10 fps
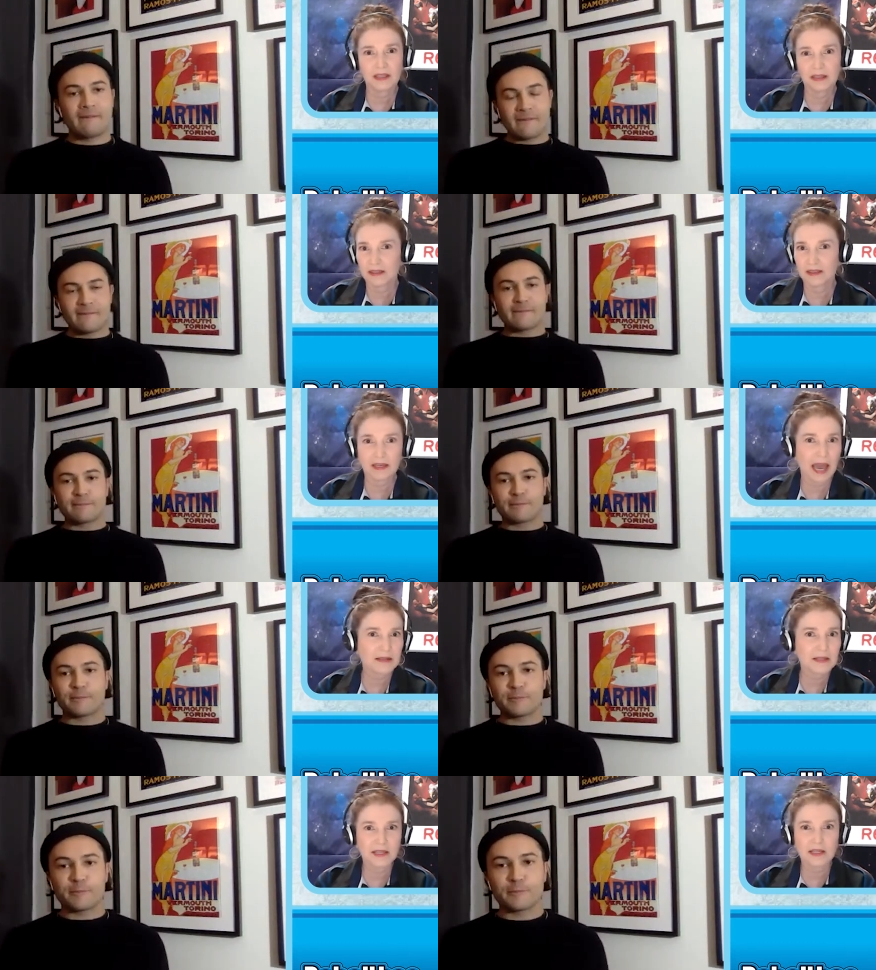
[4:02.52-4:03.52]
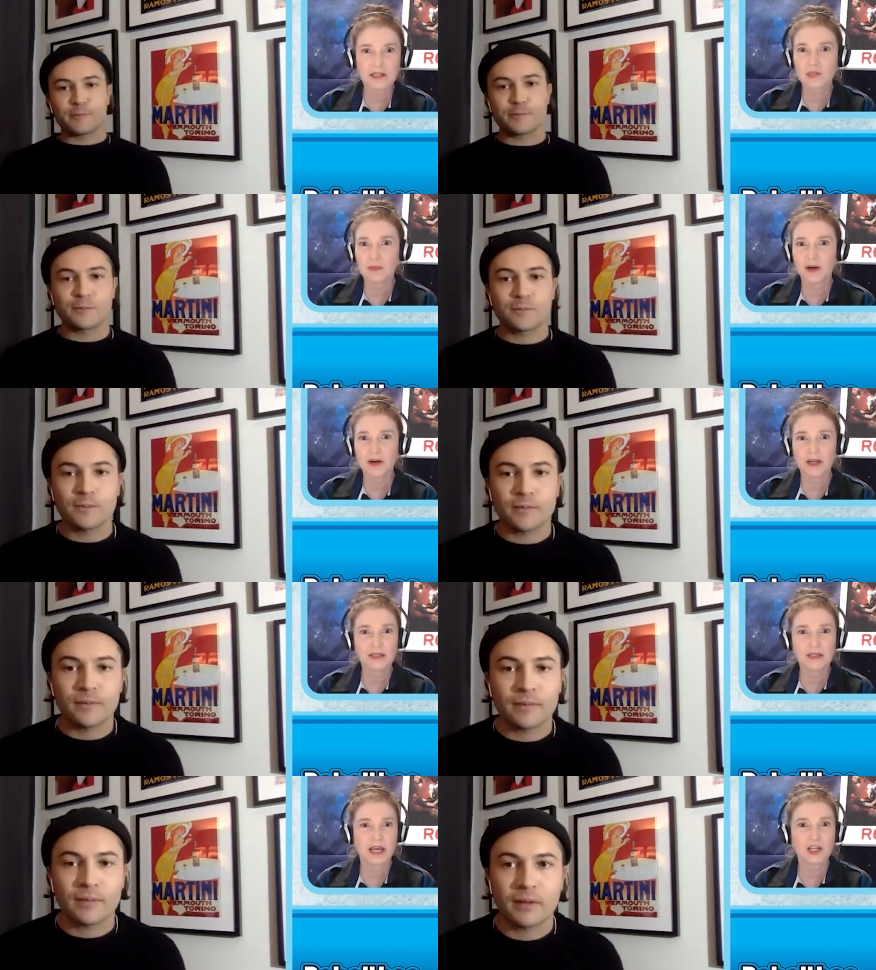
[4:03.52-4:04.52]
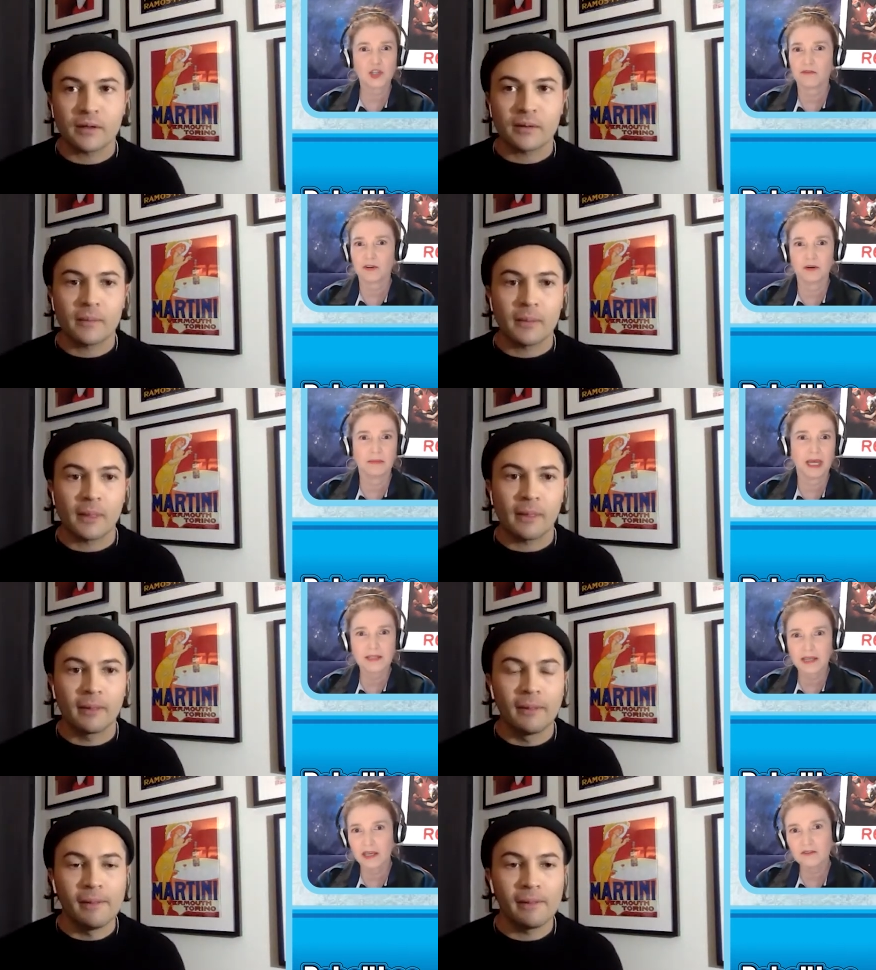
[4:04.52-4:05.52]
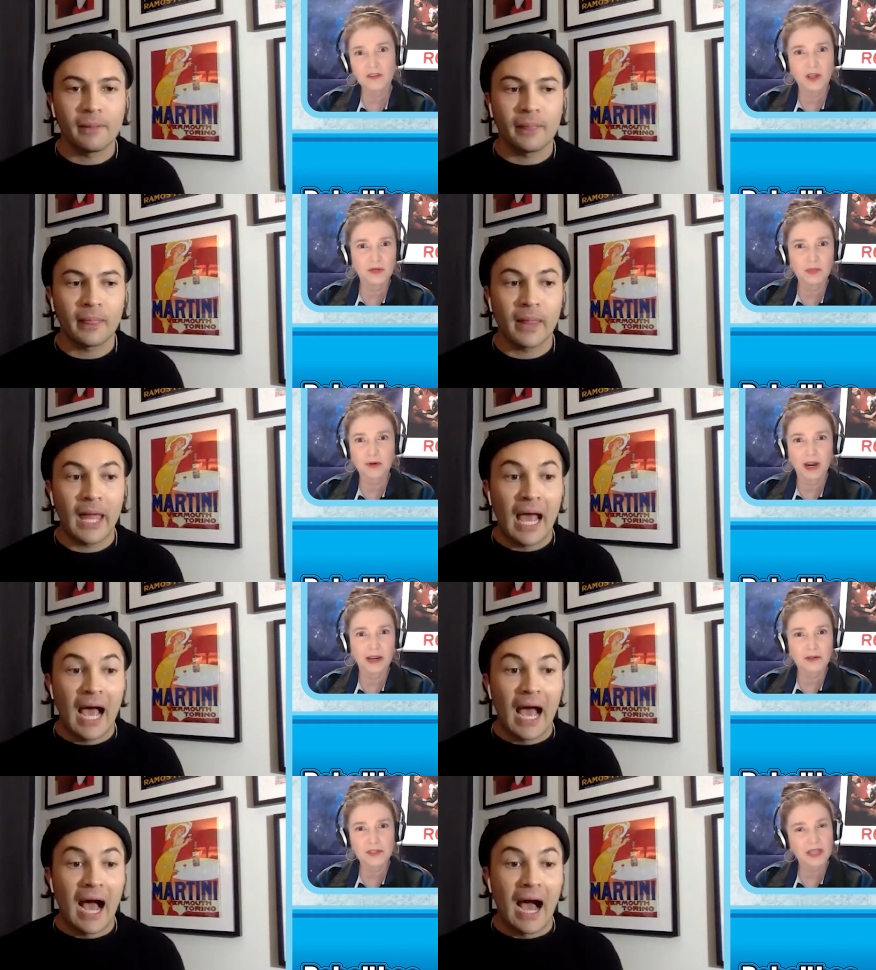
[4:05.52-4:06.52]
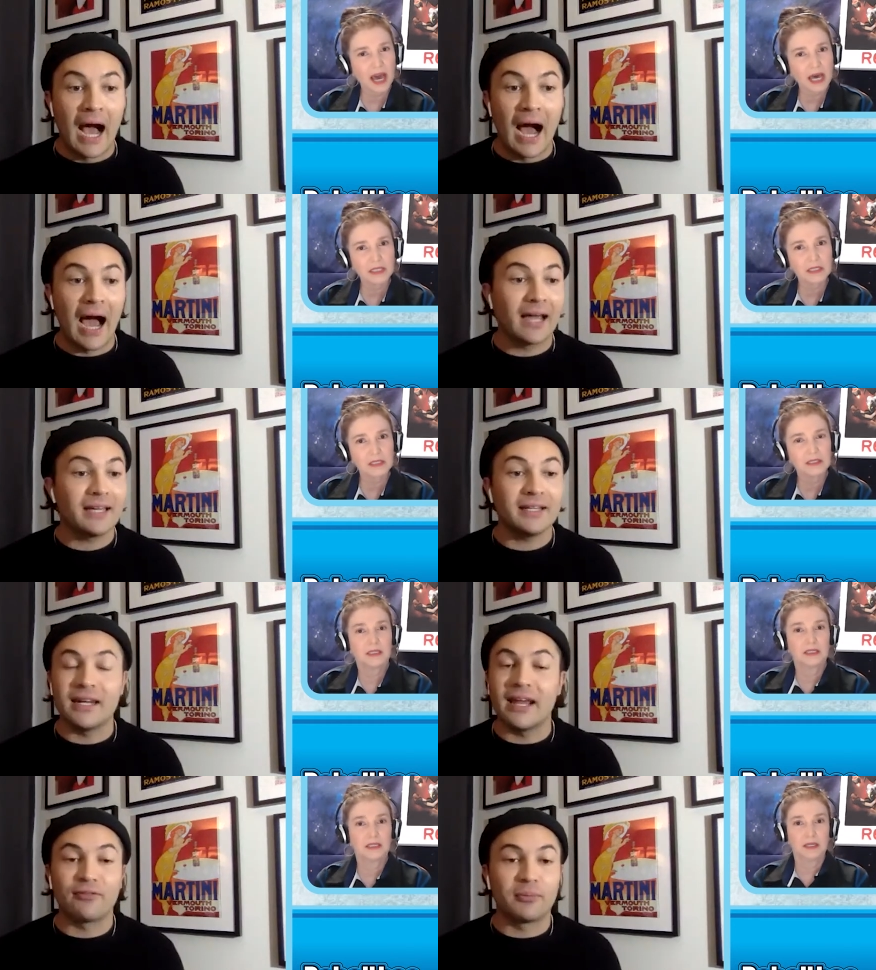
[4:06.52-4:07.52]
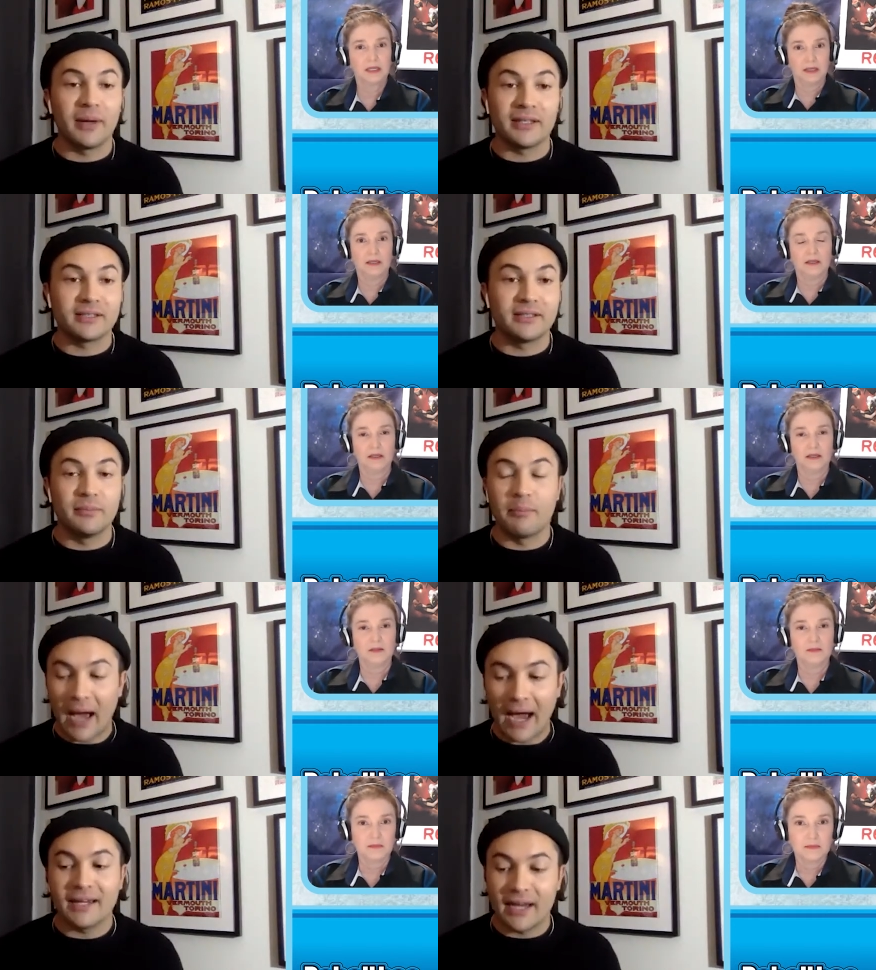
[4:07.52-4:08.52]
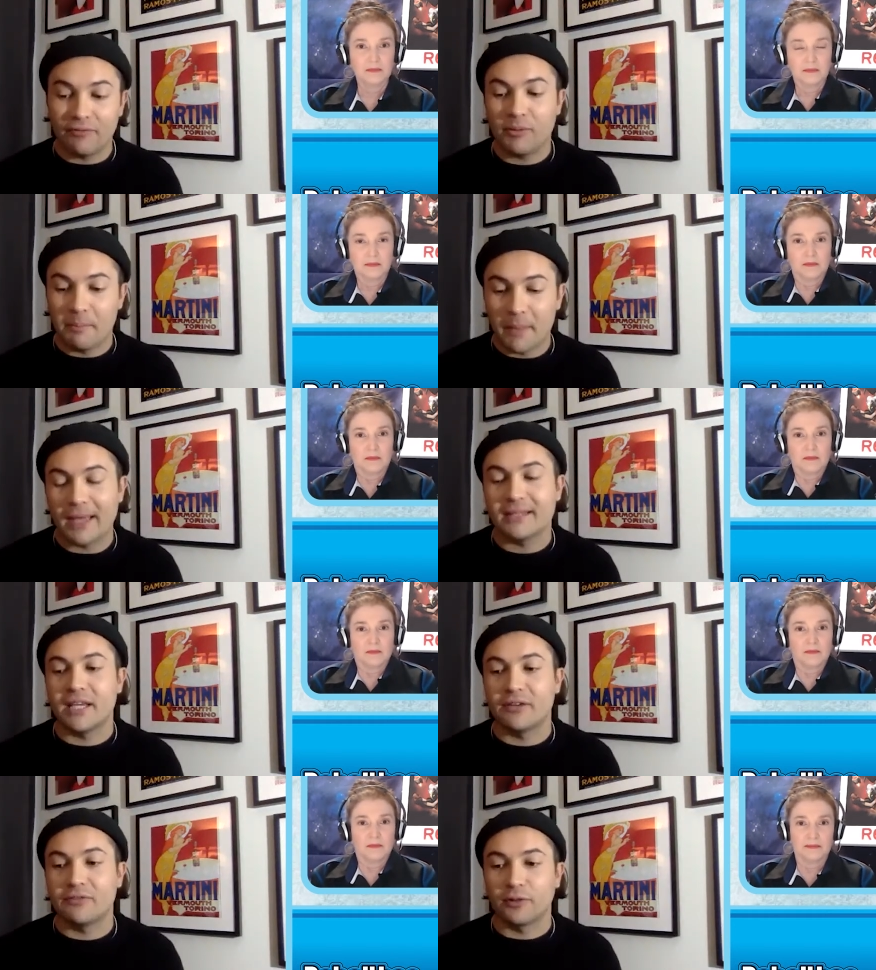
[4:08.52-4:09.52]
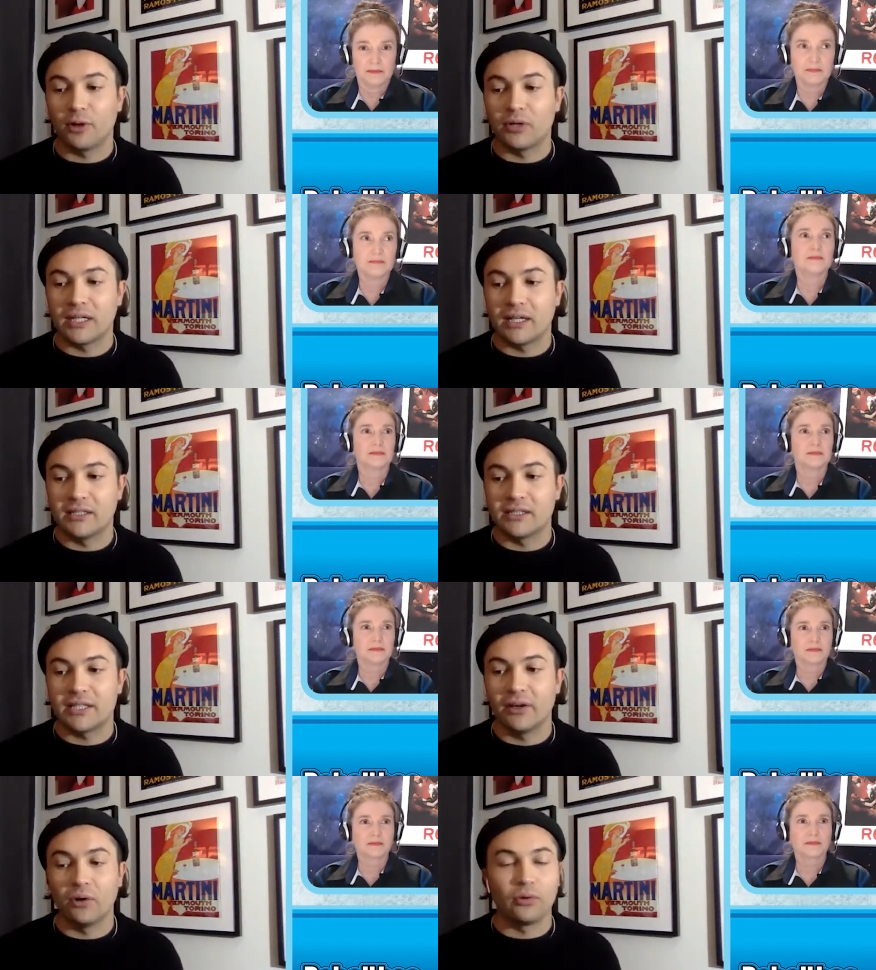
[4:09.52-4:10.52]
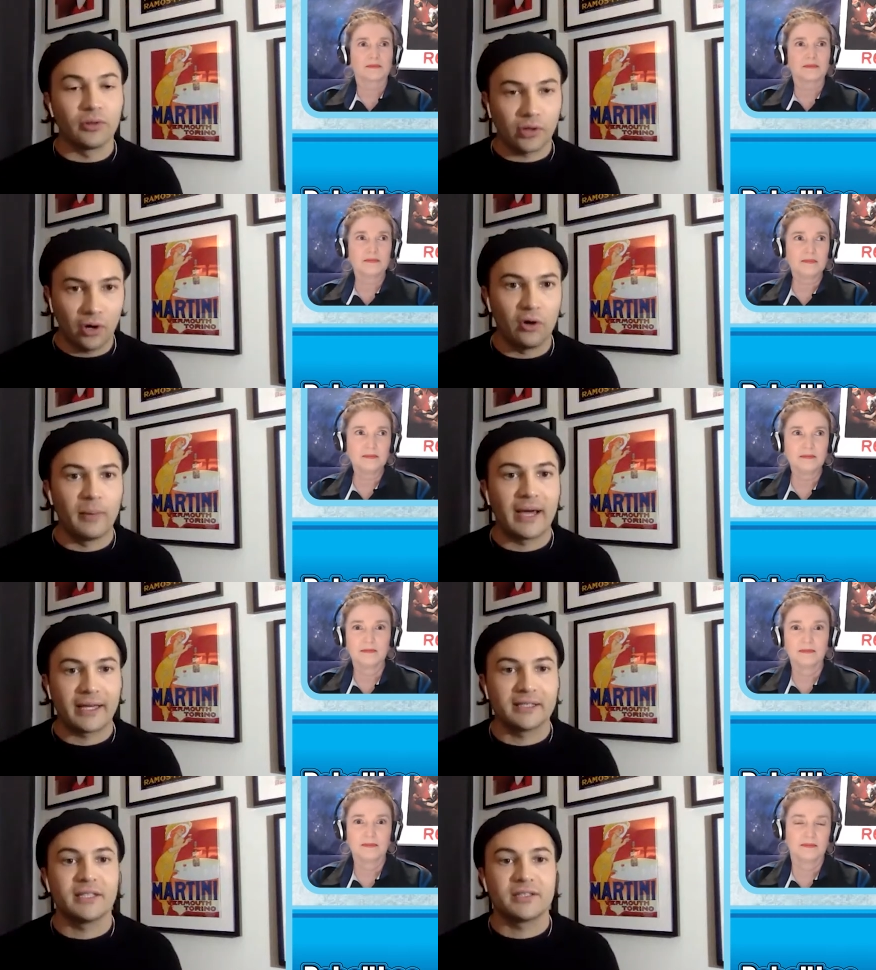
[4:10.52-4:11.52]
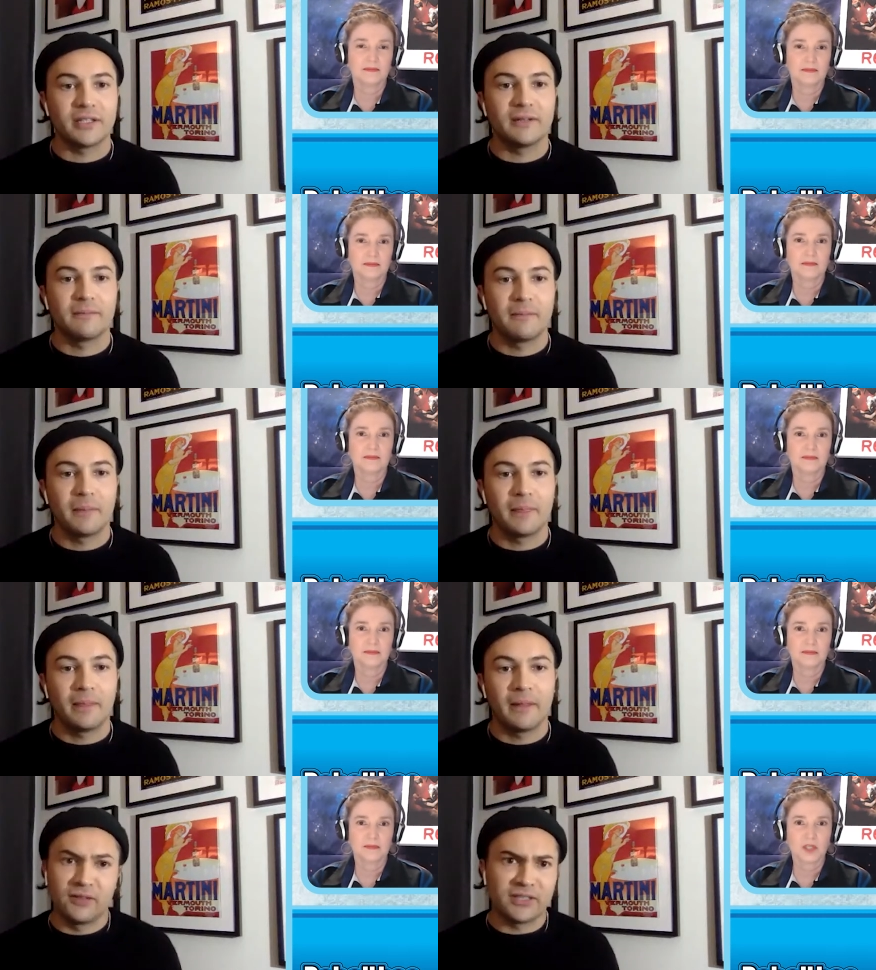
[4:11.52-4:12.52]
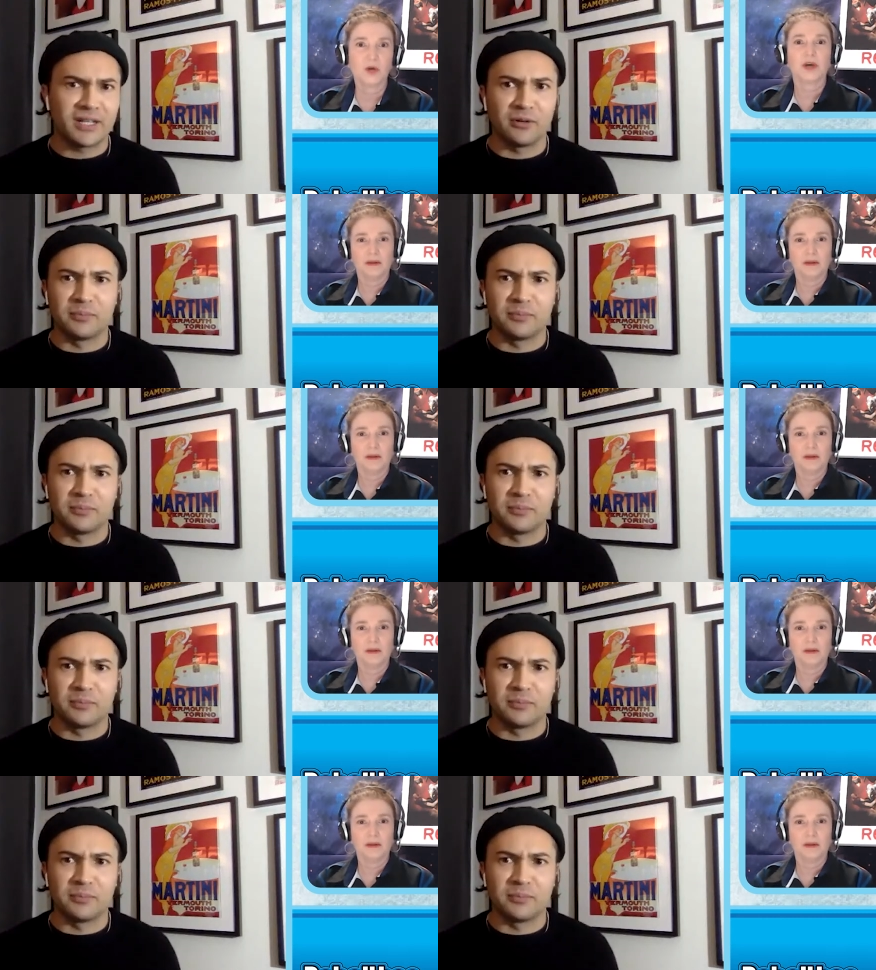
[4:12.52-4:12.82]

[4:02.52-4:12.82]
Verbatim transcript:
Speaker 1: the casting experience? Had you ever met Dave Filoni prior to that?
Speaker 2: I had never made I had never met Dave Filoni until the callback at Disney. Okay. At least I